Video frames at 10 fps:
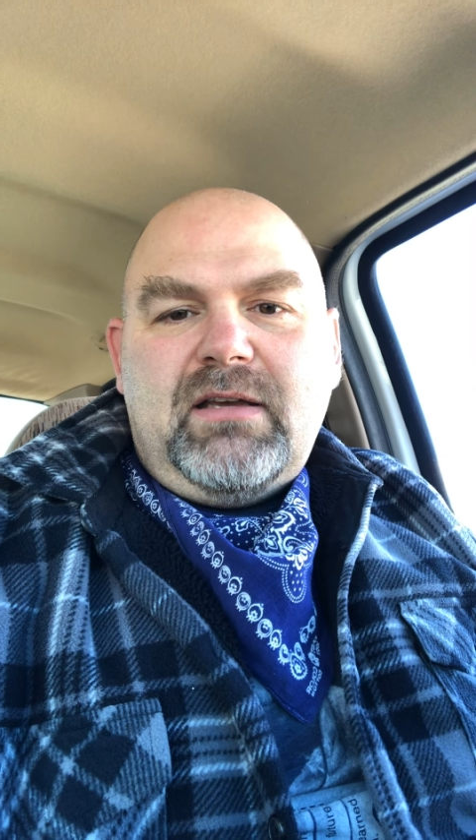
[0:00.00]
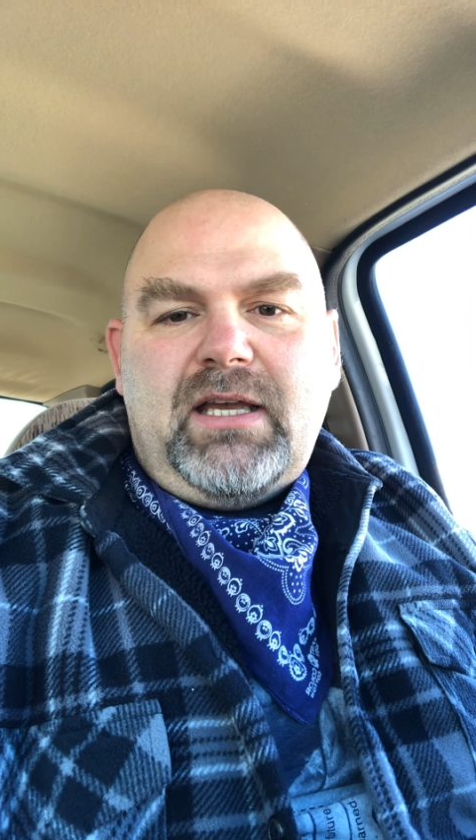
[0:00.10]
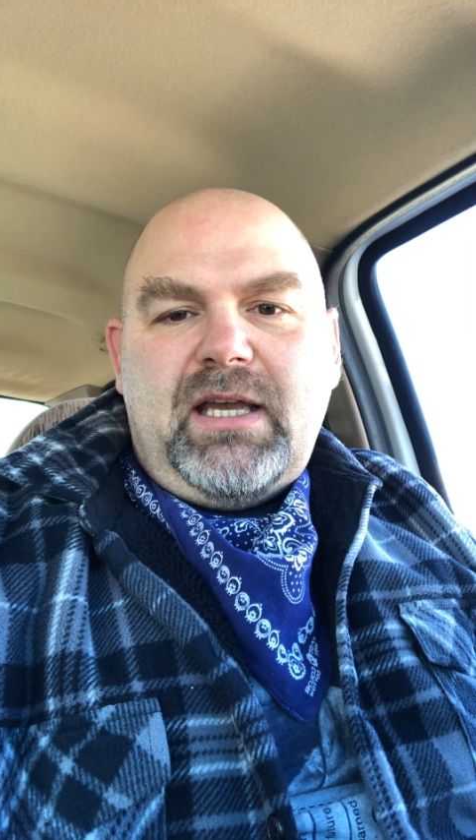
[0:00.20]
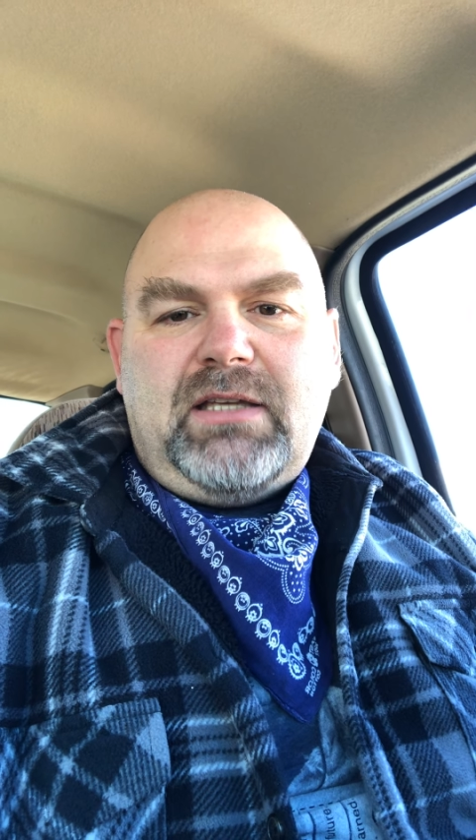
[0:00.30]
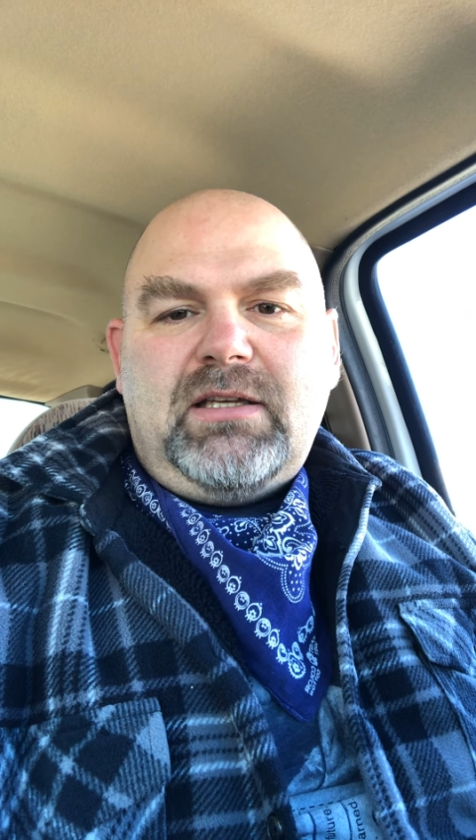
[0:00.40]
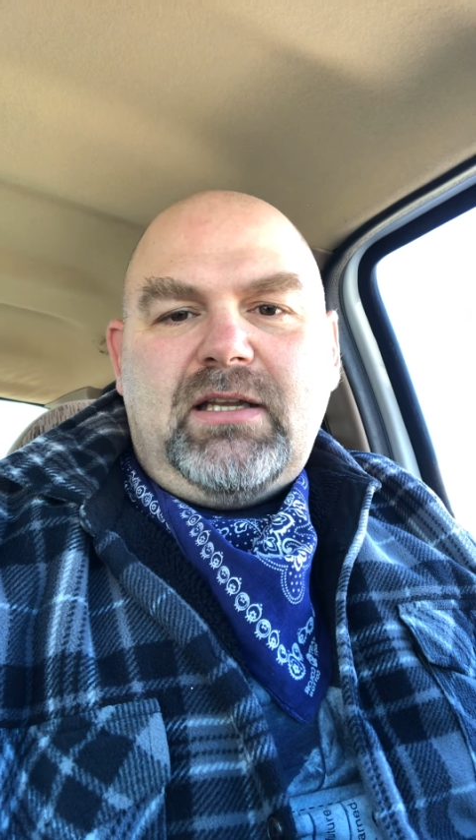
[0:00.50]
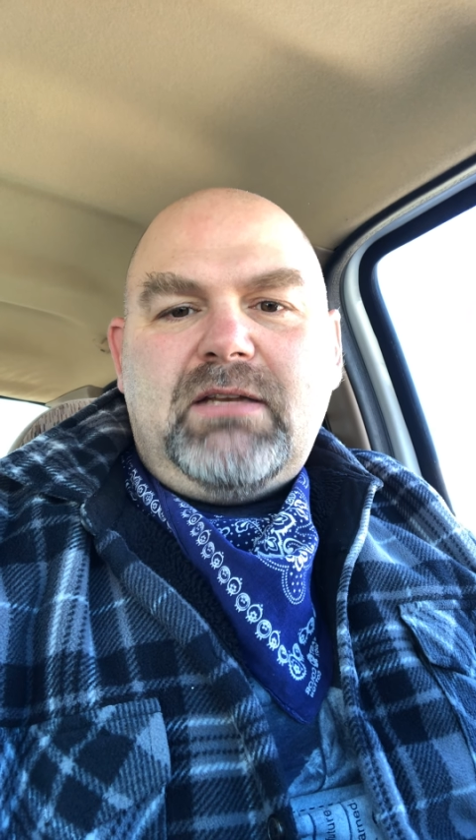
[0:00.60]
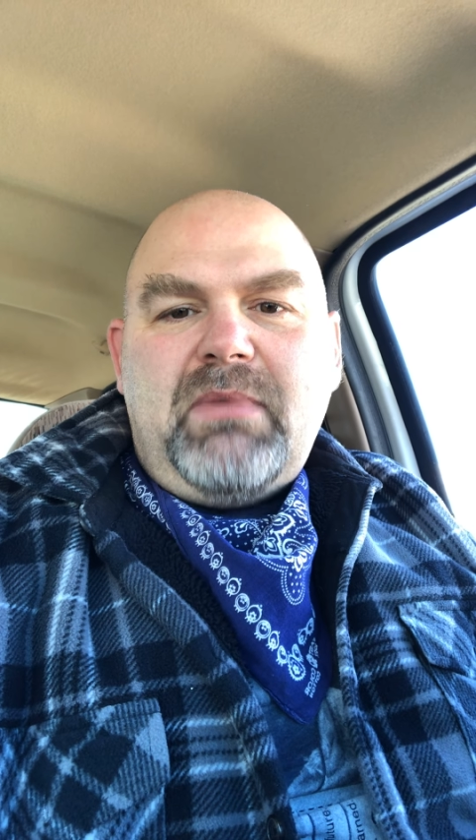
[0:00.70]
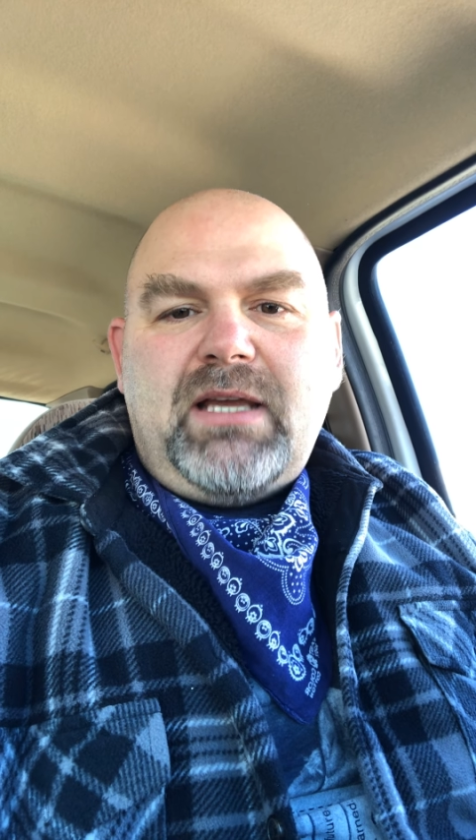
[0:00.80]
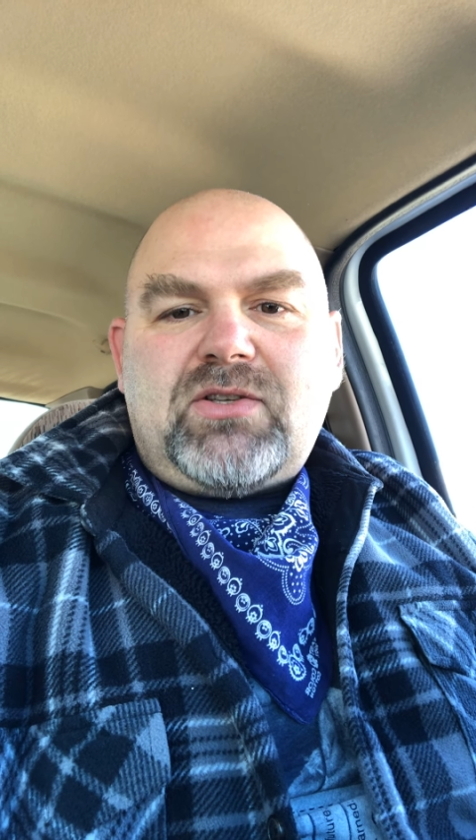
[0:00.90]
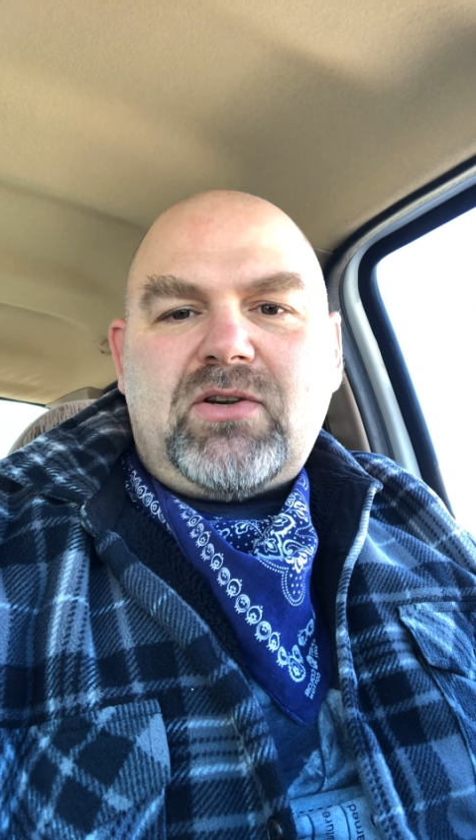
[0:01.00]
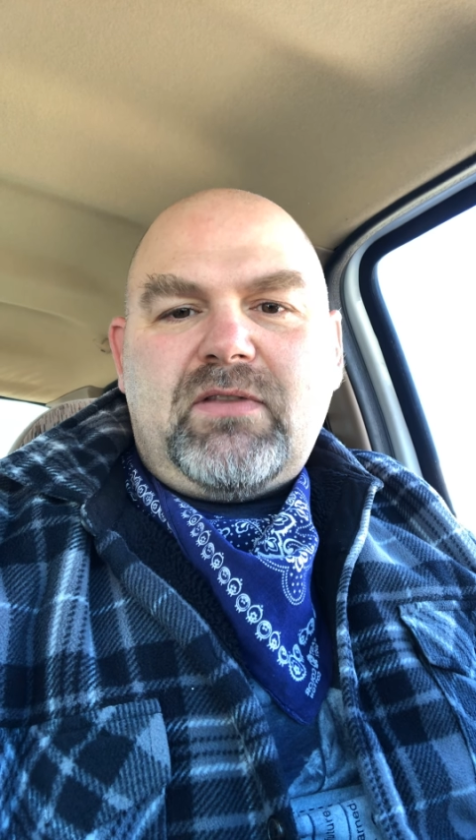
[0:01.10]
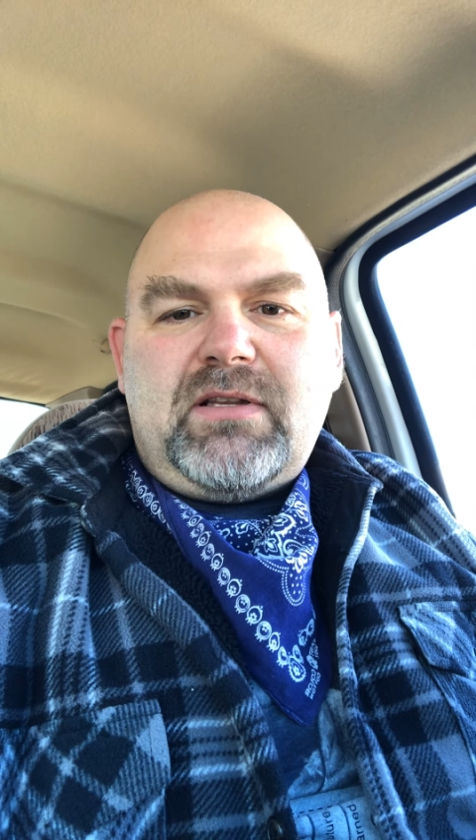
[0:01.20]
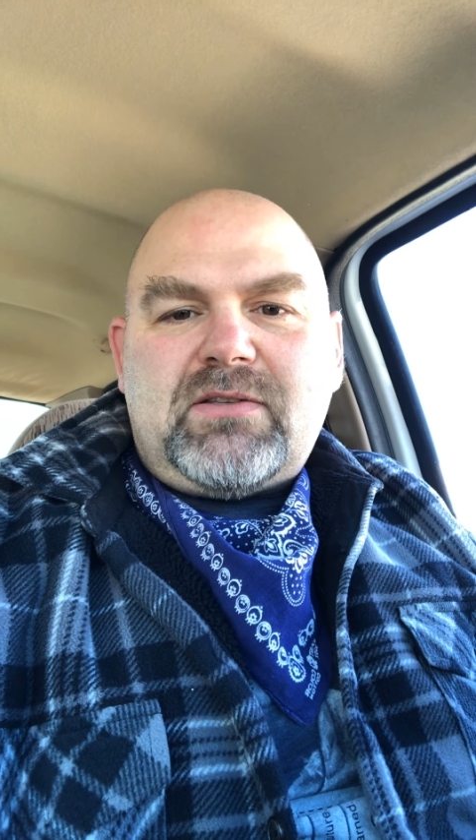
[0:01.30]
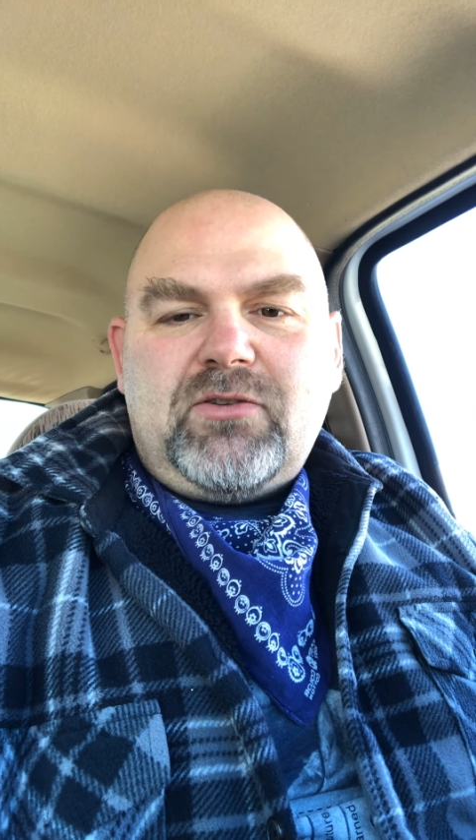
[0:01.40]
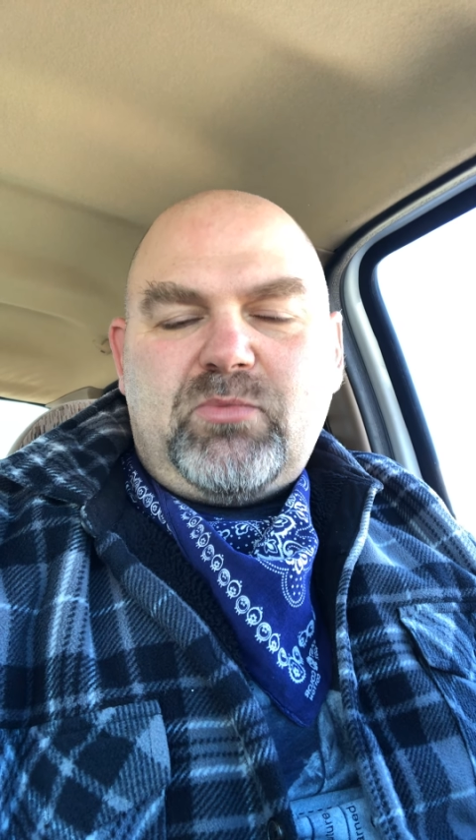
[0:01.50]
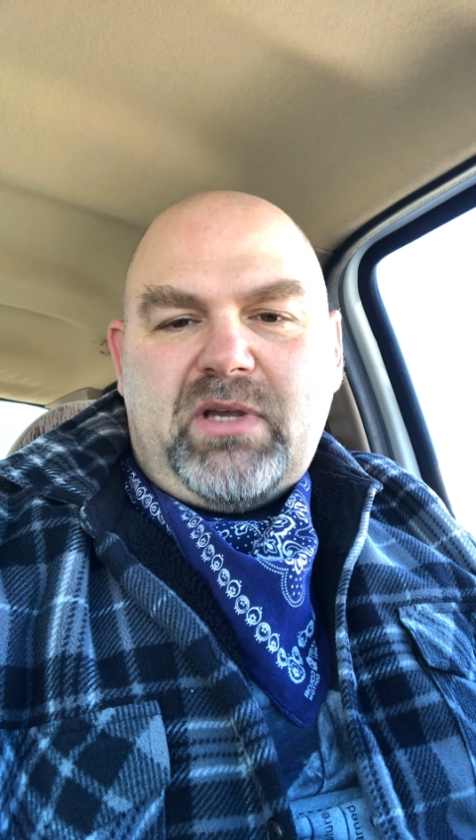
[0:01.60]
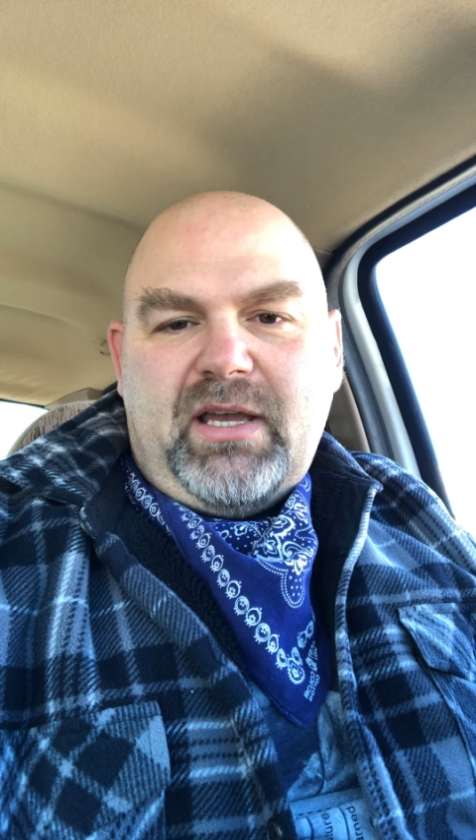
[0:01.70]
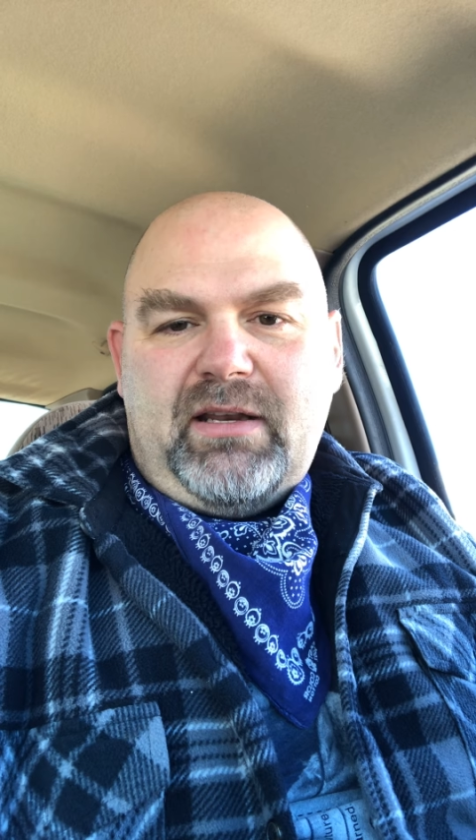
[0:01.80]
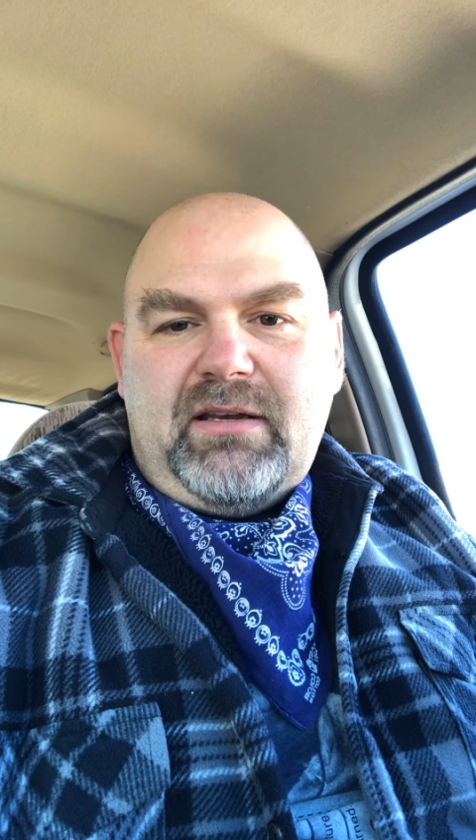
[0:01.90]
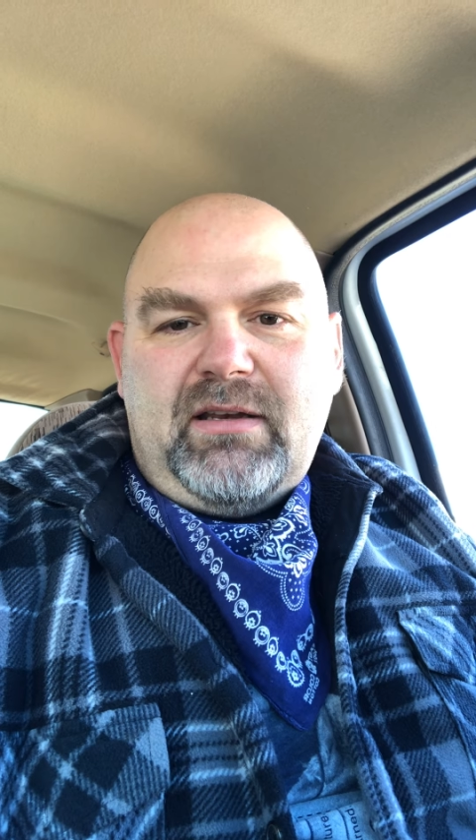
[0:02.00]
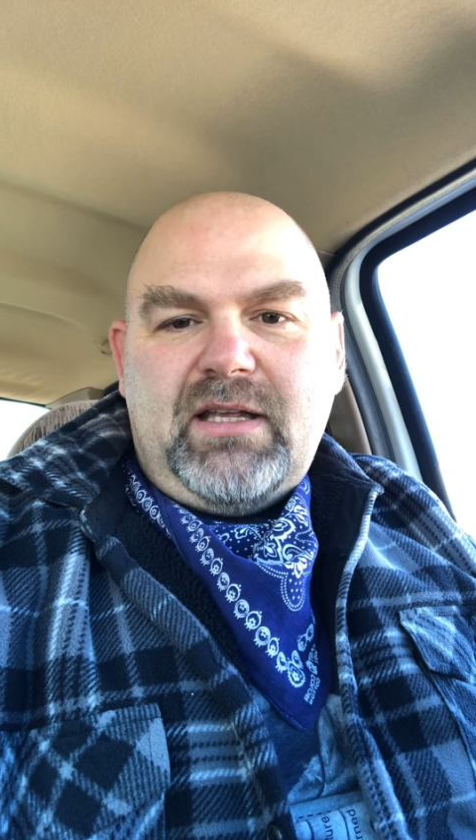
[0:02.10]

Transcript: and you need to make sure that it's lubricated